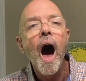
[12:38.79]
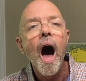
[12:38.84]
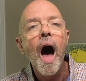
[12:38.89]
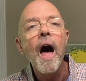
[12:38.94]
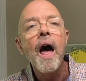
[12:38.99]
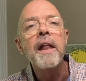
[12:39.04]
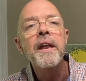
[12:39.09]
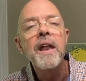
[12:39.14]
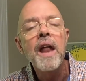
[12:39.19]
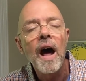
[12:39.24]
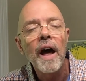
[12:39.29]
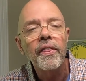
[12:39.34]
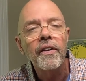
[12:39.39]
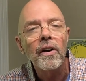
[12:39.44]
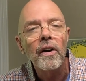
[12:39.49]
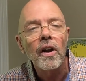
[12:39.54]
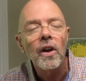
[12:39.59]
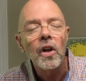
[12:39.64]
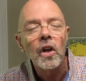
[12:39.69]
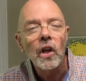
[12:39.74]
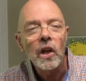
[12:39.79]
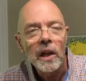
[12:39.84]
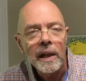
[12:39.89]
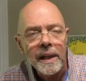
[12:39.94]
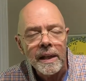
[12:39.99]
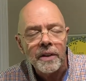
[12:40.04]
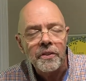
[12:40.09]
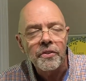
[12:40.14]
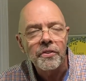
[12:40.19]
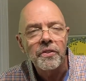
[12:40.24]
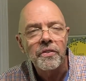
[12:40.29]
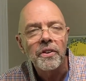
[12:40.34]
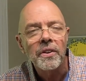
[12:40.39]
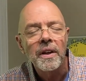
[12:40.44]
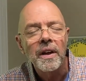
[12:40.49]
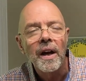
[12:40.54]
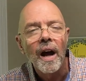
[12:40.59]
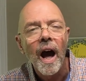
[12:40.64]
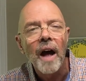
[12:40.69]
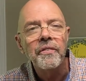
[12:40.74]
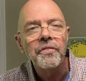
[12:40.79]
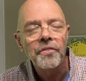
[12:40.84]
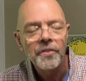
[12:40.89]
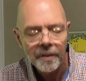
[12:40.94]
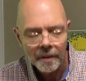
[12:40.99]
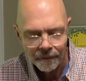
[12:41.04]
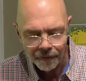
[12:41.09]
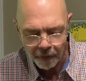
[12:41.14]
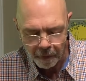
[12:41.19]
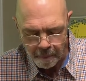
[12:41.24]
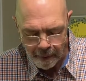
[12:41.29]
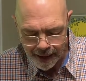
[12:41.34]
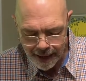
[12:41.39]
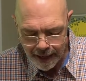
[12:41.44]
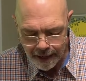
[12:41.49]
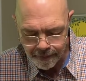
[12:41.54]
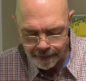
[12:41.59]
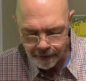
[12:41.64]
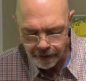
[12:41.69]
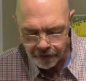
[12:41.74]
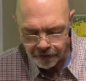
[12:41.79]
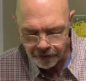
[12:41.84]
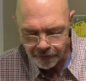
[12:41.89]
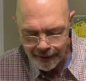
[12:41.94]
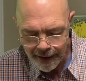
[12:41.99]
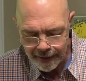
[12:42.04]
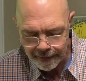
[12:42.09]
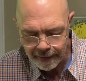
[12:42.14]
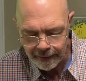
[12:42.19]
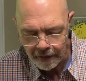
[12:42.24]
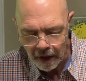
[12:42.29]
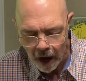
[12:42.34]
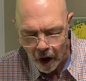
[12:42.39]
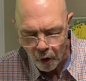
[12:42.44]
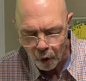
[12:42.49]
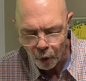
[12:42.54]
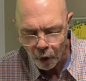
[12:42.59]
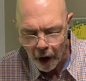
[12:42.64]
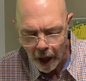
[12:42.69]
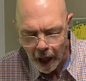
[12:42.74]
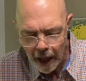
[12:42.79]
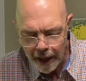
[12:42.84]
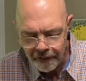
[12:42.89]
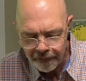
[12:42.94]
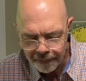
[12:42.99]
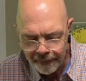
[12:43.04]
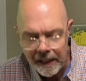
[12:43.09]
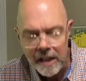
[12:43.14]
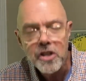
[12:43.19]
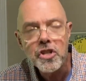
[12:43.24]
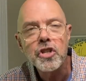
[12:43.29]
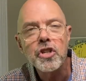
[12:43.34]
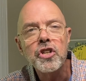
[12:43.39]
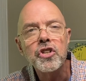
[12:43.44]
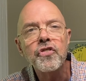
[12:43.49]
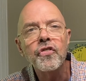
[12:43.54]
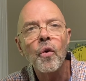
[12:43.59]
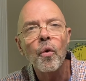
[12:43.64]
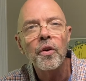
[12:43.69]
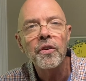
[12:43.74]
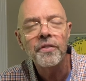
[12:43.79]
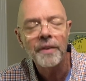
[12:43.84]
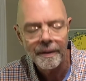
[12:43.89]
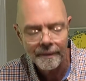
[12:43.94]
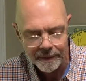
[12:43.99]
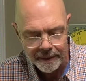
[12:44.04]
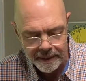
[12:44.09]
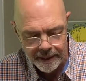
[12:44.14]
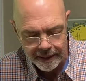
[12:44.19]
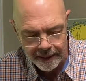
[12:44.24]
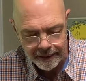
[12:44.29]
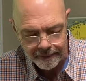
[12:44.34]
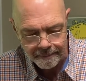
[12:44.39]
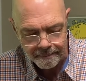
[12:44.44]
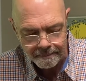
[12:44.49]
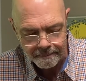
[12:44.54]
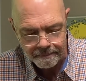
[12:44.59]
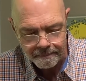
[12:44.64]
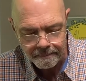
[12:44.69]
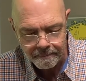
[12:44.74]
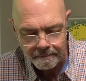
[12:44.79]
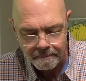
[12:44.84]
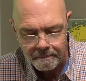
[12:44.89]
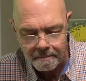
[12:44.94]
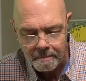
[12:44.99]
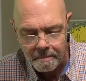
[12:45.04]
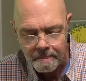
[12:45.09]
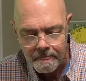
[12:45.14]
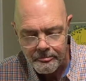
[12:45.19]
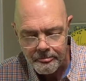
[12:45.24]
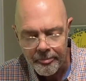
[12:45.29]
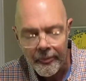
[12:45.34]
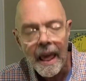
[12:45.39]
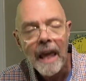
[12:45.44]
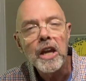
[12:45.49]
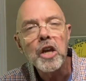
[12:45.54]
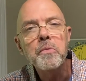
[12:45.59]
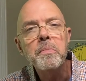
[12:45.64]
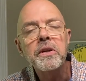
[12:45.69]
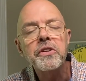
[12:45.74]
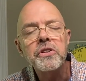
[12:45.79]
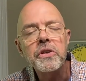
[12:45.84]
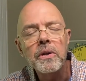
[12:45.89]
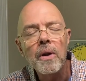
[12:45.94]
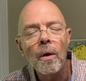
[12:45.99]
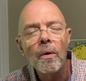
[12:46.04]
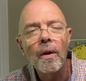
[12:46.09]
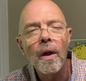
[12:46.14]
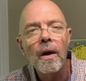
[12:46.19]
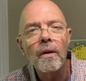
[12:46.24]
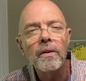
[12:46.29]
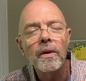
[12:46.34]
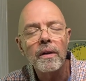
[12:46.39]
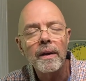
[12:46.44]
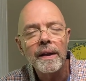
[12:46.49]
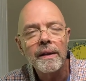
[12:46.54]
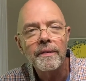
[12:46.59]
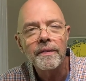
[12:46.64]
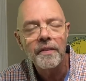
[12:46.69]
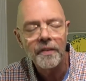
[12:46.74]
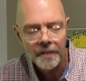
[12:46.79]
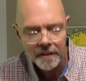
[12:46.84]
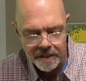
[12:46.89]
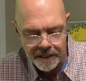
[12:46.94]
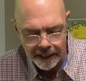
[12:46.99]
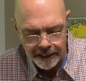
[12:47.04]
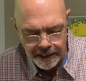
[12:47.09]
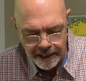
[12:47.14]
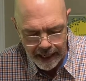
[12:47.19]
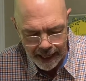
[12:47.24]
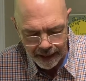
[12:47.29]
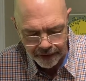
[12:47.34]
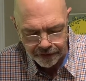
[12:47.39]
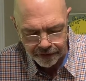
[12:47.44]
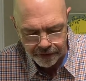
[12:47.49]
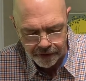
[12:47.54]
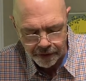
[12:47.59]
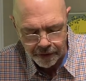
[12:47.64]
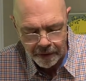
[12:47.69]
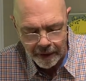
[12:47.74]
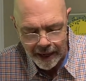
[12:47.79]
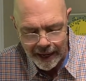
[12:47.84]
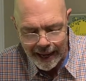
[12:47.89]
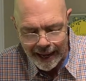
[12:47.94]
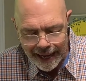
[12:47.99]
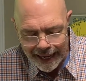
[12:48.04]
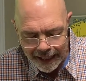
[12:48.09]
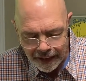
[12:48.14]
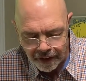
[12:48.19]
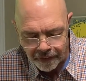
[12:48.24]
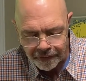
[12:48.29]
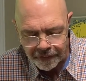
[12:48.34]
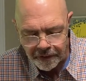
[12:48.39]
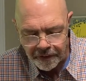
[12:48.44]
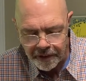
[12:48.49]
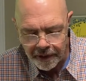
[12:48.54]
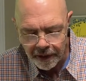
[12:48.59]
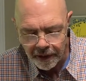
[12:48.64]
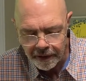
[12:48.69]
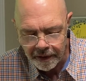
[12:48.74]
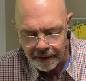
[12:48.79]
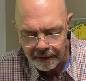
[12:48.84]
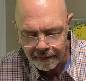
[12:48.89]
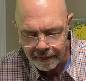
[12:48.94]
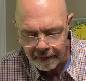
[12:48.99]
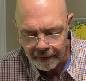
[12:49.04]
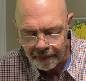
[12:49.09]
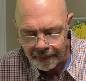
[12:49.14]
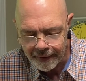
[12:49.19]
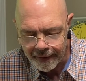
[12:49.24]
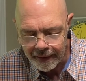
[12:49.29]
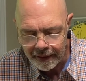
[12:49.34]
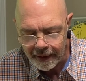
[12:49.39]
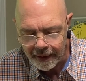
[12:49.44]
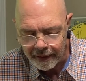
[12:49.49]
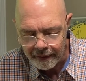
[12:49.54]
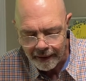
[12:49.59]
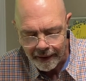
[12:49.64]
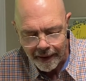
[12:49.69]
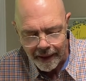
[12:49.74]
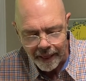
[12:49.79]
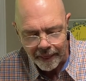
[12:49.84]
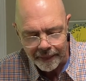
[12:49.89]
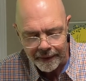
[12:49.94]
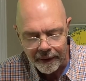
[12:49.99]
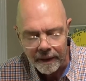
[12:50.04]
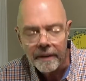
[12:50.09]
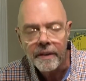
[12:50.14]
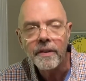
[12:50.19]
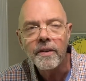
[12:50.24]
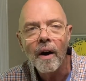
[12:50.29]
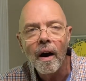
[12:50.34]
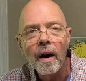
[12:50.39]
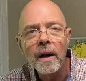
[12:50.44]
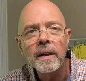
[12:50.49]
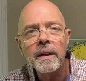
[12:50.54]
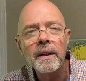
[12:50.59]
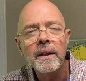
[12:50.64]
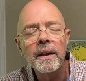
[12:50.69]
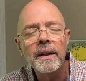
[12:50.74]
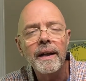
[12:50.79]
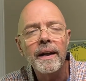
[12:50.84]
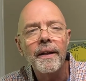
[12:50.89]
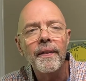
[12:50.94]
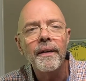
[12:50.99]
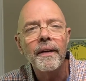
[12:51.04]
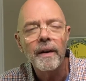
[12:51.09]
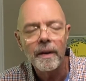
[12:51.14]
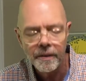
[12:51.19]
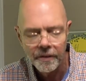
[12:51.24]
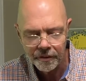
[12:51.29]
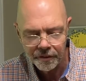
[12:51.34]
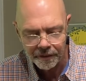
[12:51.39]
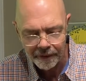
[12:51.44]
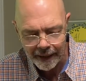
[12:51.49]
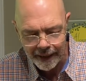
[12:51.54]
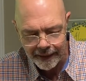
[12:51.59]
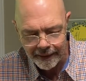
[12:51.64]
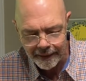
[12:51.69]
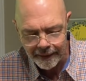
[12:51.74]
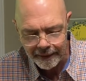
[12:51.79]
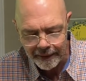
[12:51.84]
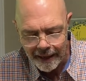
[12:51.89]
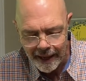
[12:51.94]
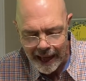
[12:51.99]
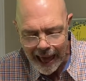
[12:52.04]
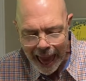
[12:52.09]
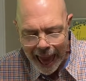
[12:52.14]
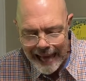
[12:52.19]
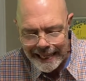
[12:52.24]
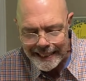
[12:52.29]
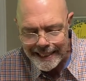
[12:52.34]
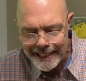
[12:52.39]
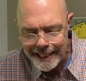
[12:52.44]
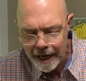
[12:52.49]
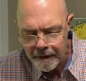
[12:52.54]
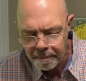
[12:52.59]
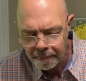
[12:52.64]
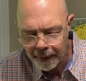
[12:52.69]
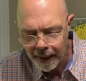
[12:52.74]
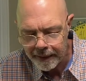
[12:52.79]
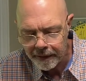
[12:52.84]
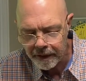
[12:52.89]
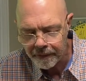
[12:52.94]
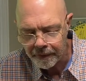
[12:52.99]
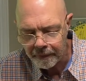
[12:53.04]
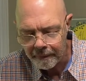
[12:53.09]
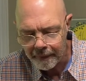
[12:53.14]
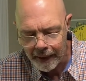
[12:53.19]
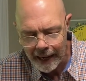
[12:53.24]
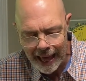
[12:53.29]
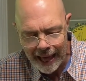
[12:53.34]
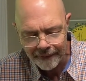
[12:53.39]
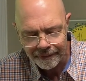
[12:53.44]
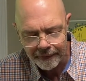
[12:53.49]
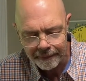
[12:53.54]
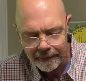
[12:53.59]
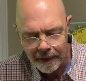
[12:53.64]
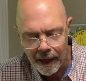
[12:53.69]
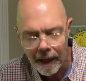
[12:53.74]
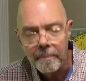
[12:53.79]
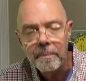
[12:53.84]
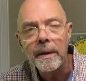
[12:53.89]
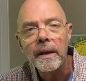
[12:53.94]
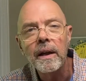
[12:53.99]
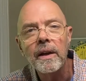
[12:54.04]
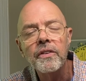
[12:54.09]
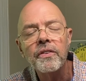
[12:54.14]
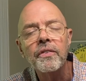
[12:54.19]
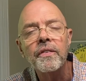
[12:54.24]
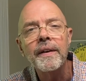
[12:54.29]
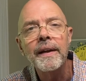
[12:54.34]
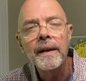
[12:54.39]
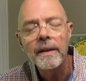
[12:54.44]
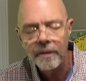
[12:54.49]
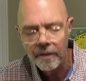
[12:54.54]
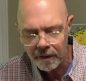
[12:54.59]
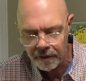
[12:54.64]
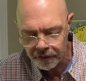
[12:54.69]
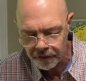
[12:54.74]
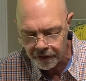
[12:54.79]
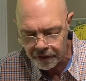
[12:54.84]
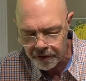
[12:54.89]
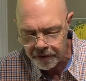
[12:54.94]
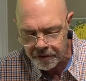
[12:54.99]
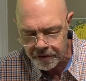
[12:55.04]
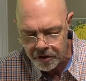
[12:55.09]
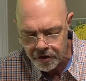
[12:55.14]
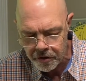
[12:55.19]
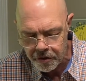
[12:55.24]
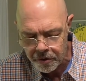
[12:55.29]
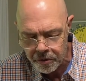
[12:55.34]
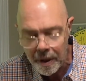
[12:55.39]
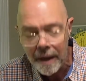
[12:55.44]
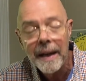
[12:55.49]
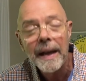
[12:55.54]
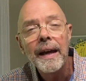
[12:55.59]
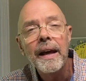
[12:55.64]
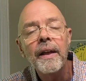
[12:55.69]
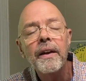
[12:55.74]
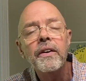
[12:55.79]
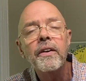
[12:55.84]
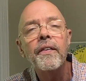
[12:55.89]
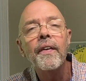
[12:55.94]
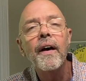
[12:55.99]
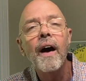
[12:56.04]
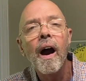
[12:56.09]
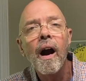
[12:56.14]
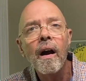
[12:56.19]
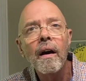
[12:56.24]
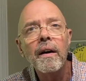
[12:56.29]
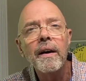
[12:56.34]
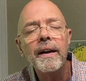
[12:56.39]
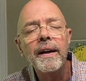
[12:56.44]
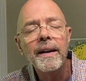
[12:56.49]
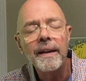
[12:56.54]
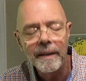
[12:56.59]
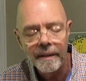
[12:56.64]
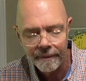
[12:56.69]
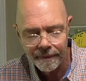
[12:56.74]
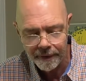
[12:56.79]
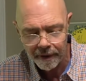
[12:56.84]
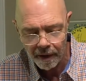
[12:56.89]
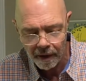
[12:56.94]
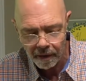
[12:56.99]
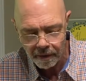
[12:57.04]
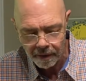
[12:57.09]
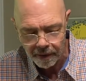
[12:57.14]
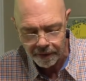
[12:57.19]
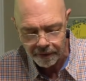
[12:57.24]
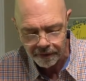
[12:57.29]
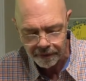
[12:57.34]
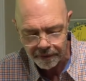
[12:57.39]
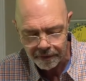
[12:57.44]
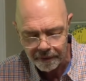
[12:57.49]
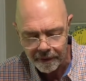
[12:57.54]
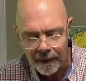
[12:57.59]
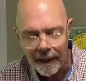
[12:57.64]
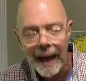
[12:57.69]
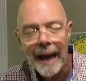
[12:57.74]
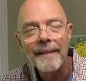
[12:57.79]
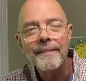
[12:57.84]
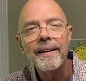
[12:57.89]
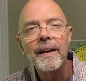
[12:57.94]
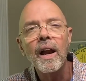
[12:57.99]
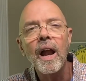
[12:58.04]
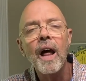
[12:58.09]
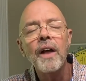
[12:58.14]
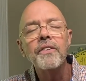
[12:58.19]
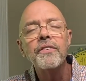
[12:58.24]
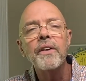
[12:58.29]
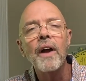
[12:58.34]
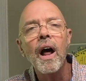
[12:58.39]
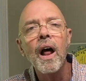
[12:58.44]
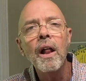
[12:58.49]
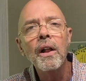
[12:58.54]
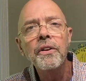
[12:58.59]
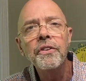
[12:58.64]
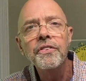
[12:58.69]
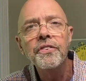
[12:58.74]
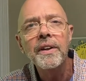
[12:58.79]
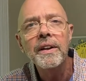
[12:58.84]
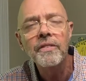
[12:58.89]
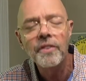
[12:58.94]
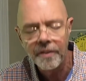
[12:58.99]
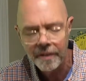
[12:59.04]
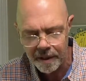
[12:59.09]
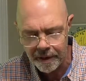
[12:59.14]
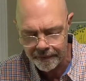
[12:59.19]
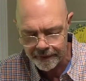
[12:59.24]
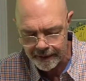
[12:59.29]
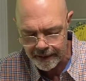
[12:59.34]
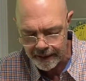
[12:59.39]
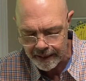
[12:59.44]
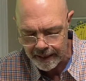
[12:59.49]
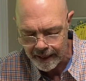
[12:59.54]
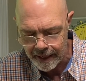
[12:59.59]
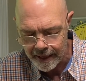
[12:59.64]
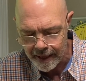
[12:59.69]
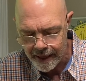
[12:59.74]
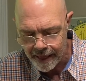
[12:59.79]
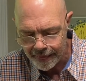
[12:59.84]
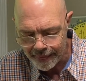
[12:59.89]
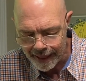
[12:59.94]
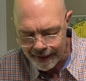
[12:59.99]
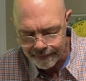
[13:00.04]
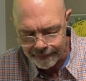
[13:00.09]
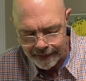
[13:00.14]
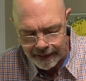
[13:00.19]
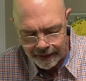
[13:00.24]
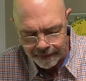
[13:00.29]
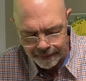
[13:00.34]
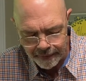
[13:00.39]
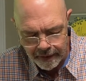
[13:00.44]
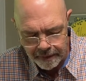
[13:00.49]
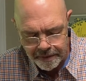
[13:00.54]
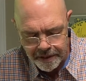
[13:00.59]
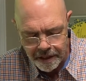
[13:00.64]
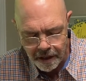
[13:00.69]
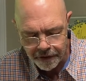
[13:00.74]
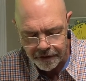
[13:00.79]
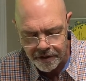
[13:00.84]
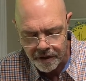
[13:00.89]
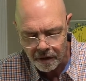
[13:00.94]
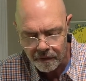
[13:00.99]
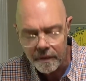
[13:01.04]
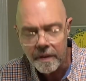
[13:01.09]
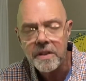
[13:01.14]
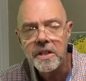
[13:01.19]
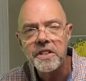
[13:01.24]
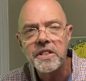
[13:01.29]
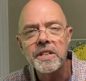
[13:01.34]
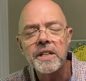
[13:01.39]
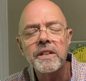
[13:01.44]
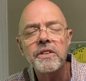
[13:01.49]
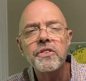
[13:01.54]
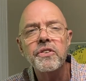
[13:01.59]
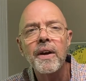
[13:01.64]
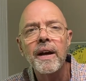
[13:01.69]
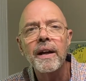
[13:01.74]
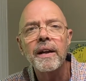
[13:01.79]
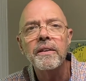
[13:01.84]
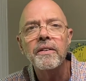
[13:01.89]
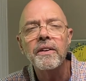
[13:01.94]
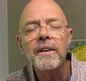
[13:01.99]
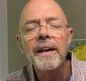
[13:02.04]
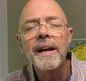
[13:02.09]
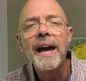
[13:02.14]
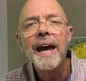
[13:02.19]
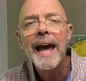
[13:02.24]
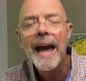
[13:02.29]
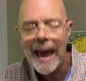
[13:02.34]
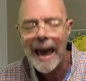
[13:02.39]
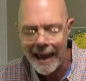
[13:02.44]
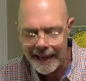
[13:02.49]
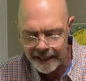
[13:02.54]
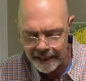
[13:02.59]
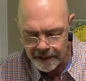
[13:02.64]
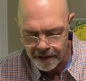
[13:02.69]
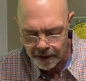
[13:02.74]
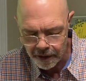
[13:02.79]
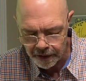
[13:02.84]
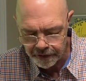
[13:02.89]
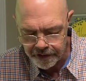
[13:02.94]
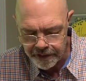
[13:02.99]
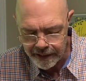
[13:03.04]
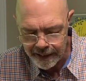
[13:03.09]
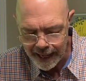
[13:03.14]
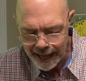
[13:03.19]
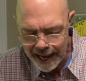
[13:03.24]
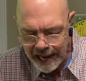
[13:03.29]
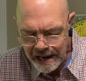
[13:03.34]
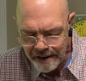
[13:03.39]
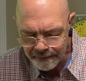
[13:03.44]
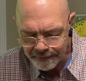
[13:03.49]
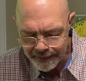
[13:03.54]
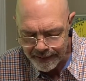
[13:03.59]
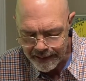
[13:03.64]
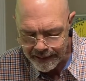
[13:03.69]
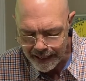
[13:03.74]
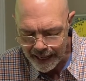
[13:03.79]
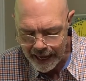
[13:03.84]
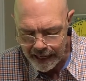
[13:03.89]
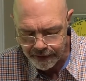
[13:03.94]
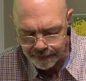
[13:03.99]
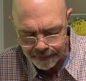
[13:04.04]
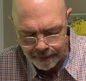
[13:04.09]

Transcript: Another list of sinful behavior is found in Ephesians 4:17. You must no longer live as the Gentiles do in the futility of their thinking. They're darkened in their understanding and separated from the life of God because of ignorance that is due to the hardening of their hearts, having lost all sensitivity They've given themselves over to sensuality and indulge in every kind of